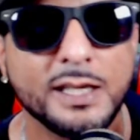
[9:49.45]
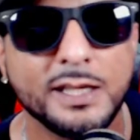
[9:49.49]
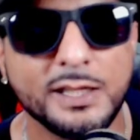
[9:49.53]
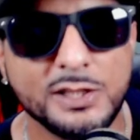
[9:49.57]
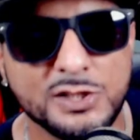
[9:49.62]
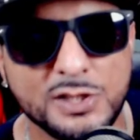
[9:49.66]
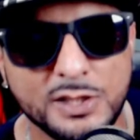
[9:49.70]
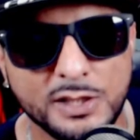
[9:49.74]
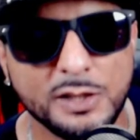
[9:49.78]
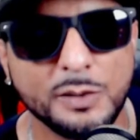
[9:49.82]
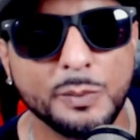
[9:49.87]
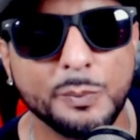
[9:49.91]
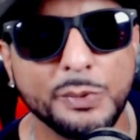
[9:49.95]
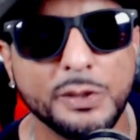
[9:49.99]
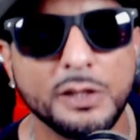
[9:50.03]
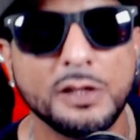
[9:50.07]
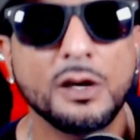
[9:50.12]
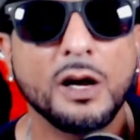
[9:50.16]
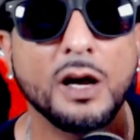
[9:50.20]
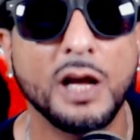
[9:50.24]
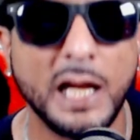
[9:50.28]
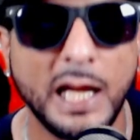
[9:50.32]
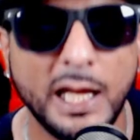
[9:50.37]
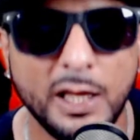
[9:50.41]
It's gonna
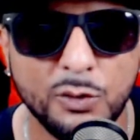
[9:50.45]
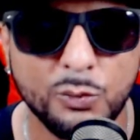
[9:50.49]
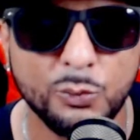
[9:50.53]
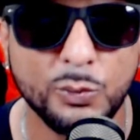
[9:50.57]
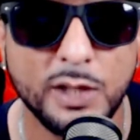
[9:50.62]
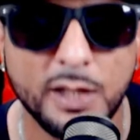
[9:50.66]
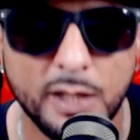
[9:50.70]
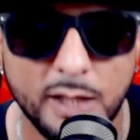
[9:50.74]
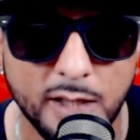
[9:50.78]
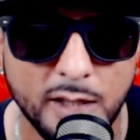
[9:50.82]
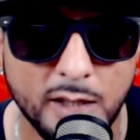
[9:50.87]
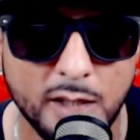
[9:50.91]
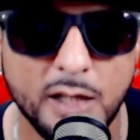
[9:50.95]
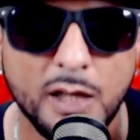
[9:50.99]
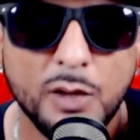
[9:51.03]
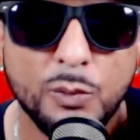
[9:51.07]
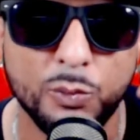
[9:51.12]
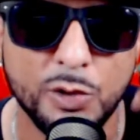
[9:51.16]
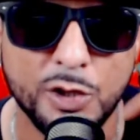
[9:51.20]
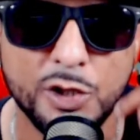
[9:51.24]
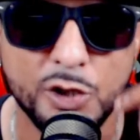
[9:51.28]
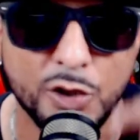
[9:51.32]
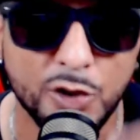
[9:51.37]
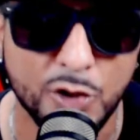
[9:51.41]
be all right. We're here
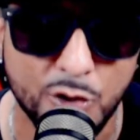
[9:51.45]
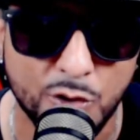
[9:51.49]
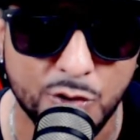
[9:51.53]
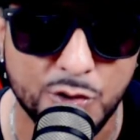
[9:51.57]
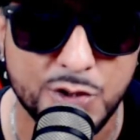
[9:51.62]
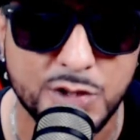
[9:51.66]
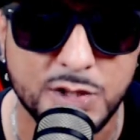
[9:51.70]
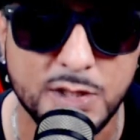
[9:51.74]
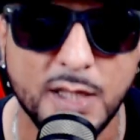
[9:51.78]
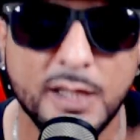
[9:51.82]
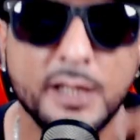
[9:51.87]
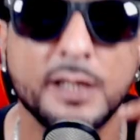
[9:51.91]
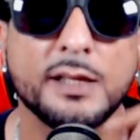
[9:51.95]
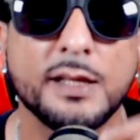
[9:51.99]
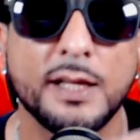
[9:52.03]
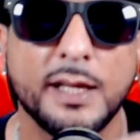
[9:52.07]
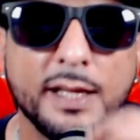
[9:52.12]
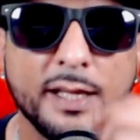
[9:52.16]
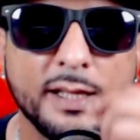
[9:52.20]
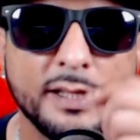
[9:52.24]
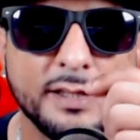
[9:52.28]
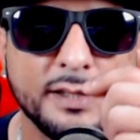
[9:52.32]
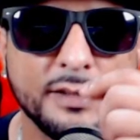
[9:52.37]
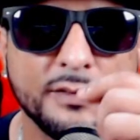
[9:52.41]
and we're gonna learn something.
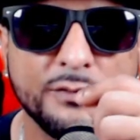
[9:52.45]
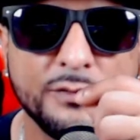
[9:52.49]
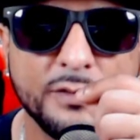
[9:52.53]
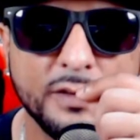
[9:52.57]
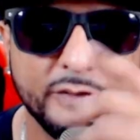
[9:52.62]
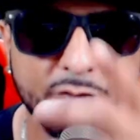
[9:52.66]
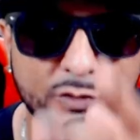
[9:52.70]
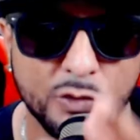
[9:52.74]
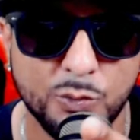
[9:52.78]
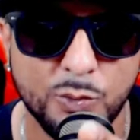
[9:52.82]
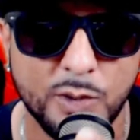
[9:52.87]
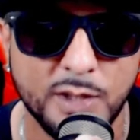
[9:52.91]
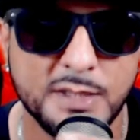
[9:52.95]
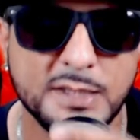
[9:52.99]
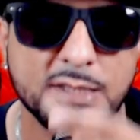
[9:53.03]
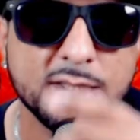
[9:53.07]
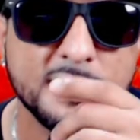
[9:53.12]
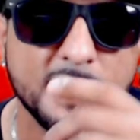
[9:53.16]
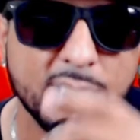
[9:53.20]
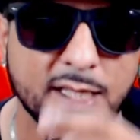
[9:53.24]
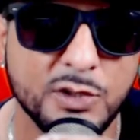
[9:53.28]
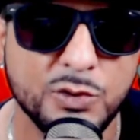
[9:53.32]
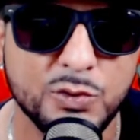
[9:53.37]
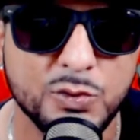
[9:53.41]
And if you want to
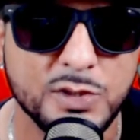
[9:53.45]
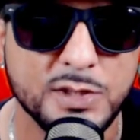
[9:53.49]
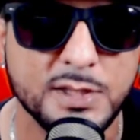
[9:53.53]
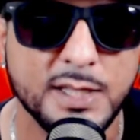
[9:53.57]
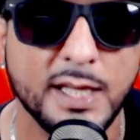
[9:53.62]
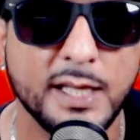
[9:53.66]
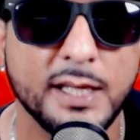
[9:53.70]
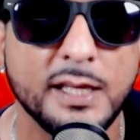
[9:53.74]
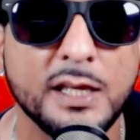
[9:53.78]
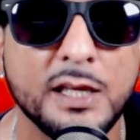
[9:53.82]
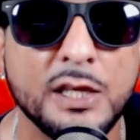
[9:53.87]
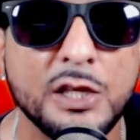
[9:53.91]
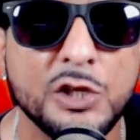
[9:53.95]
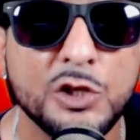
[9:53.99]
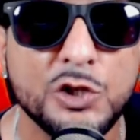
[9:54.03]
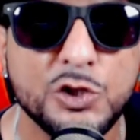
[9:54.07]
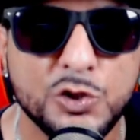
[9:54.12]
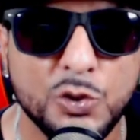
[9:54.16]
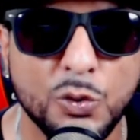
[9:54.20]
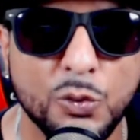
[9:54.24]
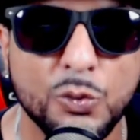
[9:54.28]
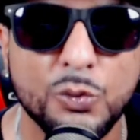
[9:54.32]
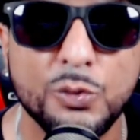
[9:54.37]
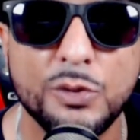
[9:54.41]
stay, you stay.
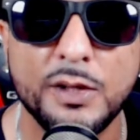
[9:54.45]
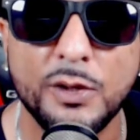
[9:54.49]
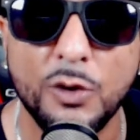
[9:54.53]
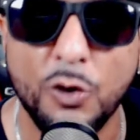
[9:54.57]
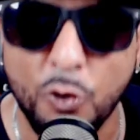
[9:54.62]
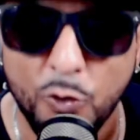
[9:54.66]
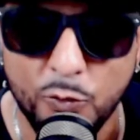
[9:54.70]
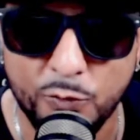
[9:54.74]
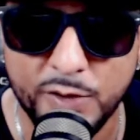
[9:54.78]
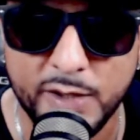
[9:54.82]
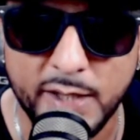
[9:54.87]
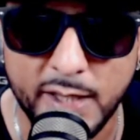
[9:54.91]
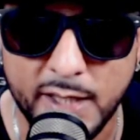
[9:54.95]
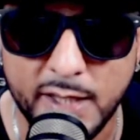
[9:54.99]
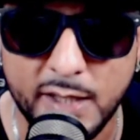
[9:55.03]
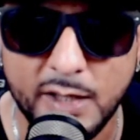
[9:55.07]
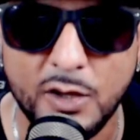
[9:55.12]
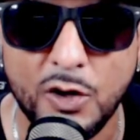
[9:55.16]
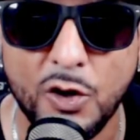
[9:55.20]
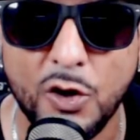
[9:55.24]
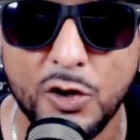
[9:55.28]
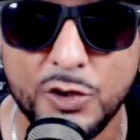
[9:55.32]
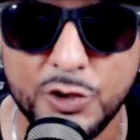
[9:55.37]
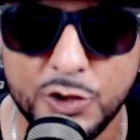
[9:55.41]
So over
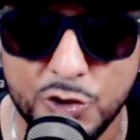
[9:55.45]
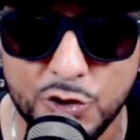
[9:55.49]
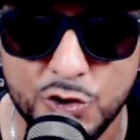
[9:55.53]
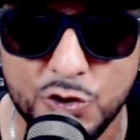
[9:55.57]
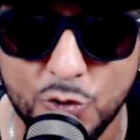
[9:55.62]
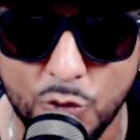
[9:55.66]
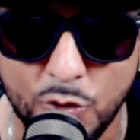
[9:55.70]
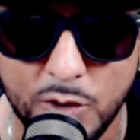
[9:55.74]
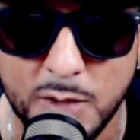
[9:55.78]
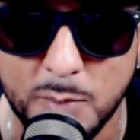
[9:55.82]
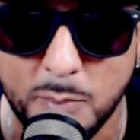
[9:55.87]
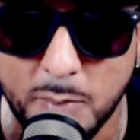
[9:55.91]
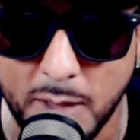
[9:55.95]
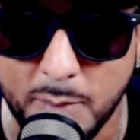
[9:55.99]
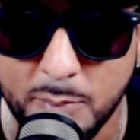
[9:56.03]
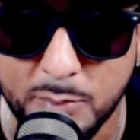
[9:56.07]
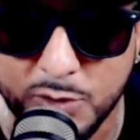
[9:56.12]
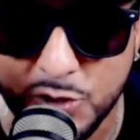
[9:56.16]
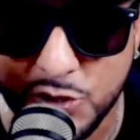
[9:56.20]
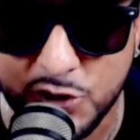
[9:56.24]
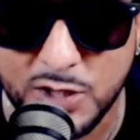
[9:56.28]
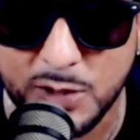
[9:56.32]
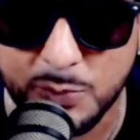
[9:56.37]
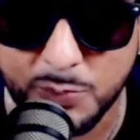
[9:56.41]
there on the join
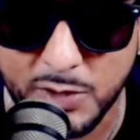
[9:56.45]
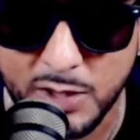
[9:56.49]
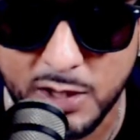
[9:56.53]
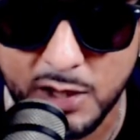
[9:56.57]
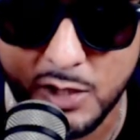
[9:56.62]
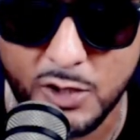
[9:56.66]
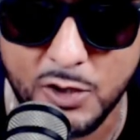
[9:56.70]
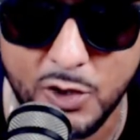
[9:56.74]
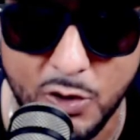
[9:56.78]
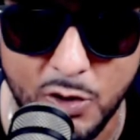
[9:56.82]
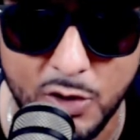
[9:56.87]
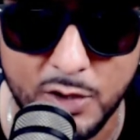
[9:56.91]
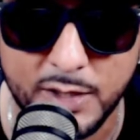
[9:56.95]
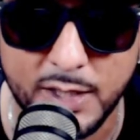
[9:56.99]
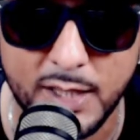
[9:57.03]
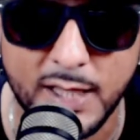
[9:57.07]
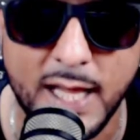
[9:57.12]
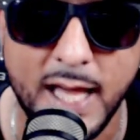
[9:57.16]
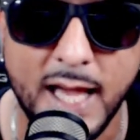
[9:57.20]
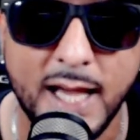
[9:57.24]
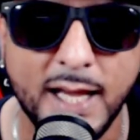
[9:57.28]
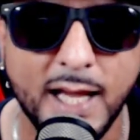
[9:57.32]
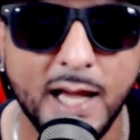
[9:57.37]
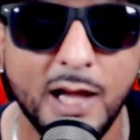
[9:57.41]
membership here on the
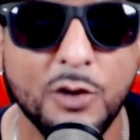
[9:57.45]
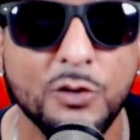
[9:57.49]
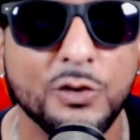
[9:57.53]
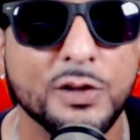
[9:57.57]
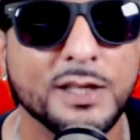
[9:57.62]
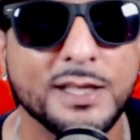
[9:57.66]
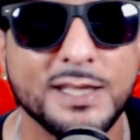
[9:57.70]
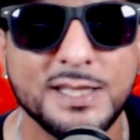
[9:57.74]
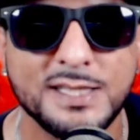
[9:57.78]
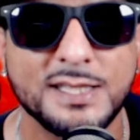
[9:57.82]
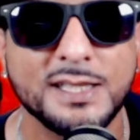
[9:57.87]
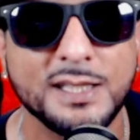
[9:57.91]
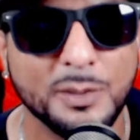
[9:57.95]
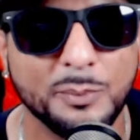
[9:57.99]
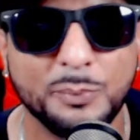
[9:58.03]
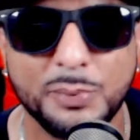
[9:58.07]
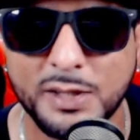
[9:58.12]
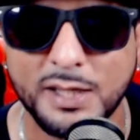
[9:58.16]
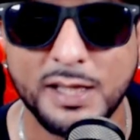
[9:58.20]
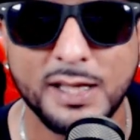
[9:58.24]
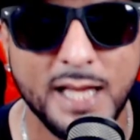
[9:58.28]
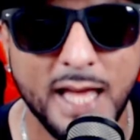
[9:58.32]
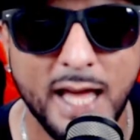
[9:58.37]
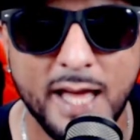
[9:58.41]
lockout, it's gonna
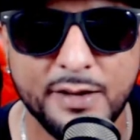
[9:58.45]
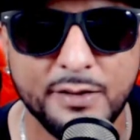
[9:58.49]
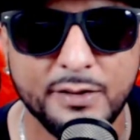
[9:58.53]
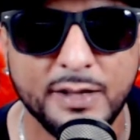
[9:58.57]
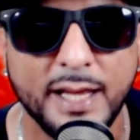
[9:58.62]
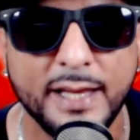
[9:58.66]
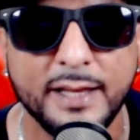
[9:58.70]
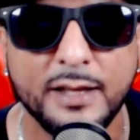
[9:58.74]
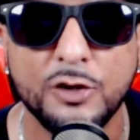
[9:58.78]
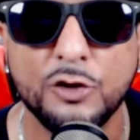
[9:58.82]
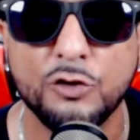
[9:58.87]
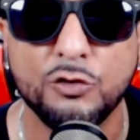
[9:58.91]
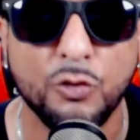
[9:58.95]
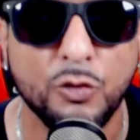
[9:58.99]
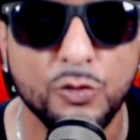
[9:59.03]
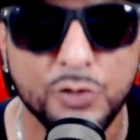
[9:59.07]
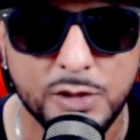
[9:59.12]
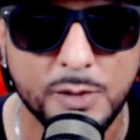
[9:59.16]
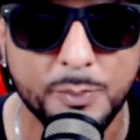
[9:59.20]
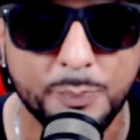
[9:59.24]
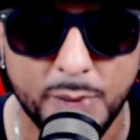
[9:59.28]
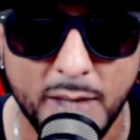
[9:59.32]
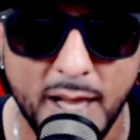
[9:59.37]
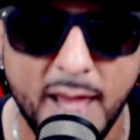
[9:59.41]
be a lot of like grow
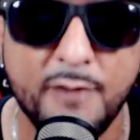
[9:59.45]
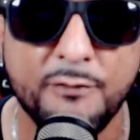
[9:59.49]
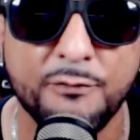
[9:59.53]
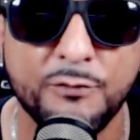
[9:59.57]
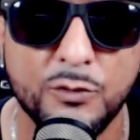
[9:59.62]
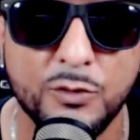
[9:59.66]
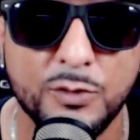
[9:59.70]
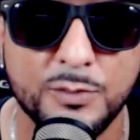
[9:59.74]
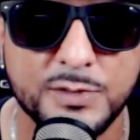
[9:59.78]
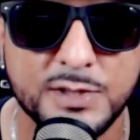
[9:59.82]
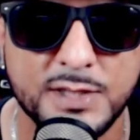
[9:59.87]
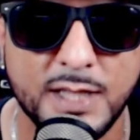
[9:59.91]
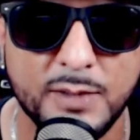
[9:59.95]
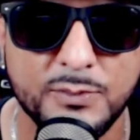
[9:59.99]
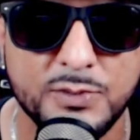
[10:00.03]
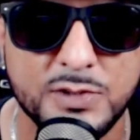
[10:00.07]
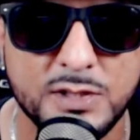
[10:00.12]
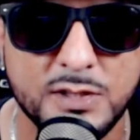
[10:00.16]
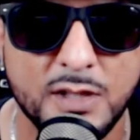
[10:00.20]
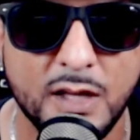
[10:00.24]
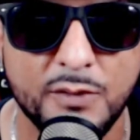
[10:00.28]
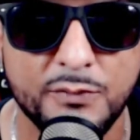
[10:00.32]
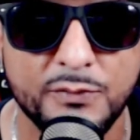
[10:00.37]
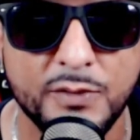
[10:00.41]
your platform type
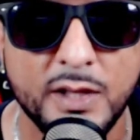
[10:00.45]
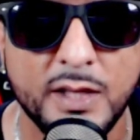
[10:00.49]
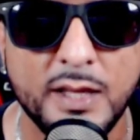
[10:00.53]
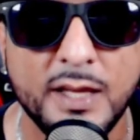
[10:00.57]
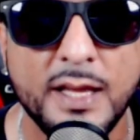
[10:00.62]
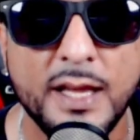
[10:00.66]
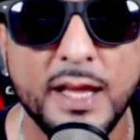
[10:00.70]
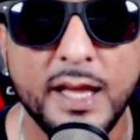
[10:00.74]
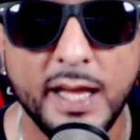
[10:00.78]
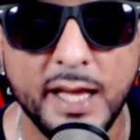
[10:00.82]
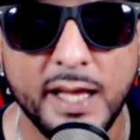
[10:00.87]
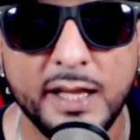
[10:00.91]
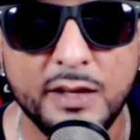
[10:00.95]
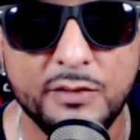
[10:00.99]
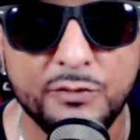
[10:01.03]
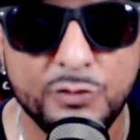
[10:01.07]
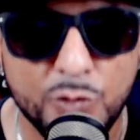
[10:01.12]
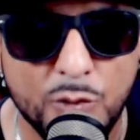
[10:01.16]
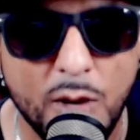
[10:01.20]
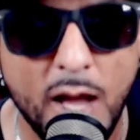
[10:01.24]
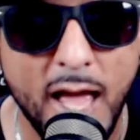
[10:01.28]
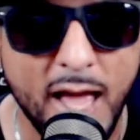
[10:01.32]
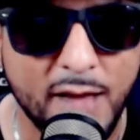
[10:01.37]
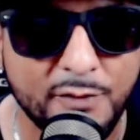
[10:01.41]
stuff. And if
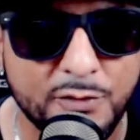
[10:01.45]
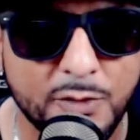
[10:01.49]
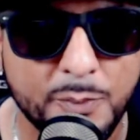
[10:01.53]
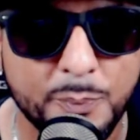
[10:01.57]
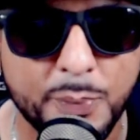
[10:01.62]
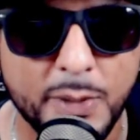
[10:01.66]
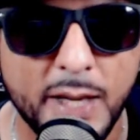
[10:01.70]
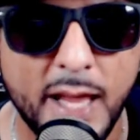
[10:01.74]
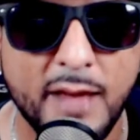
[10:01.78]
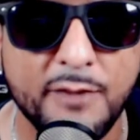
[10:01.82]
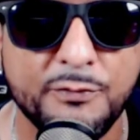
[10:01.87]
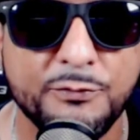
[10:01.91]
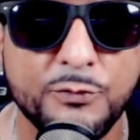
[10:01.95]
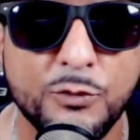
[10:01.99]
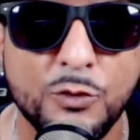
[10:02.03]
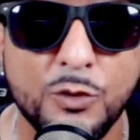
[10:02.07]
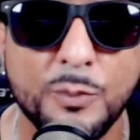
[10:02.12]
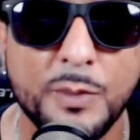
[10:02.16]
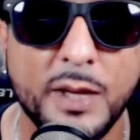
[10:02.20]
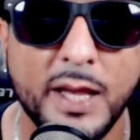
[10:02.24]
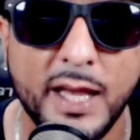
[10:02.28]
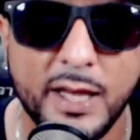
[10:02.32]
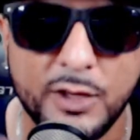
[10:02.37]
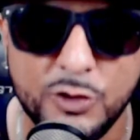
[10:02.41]
you have a
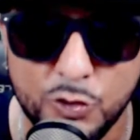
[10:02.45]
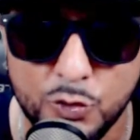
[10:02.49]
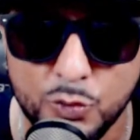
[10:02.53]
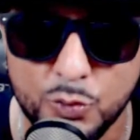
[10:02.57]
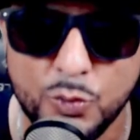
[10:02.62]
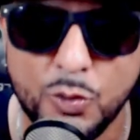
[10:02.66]
platform and